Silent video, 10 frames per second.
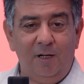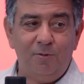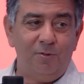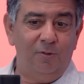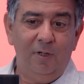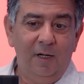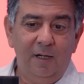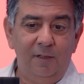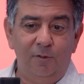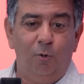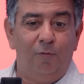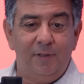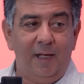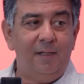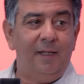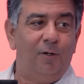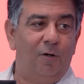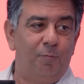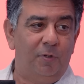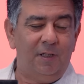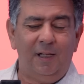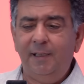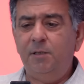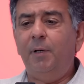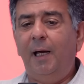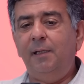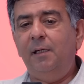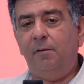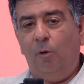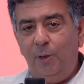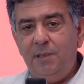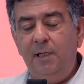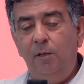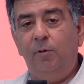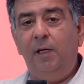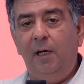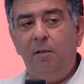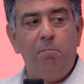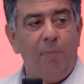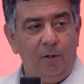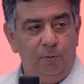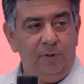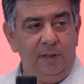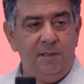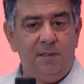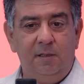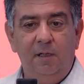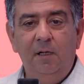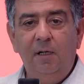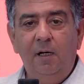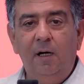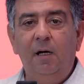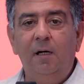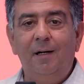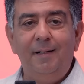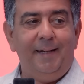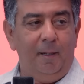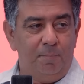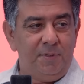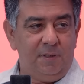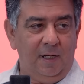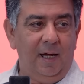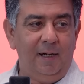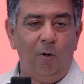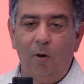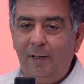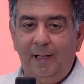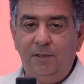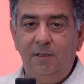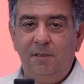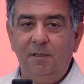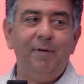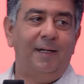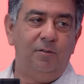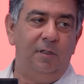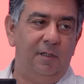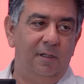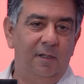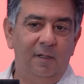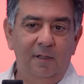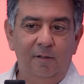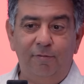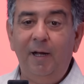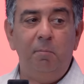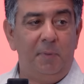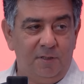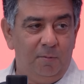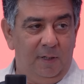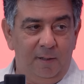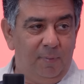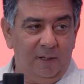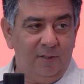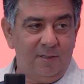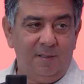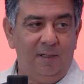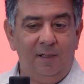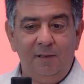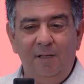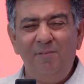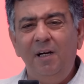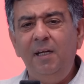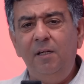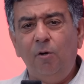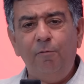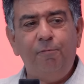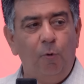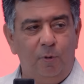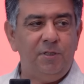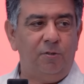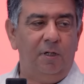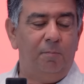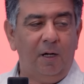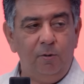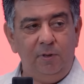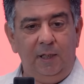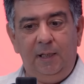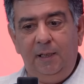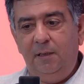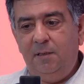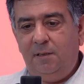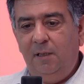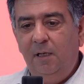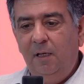out. So over there they could have put another engine. But I think honestly, looking at Maruti's attempts at hot hatches, they've actually failed miserably because they've nearly not focused on it. Maruti is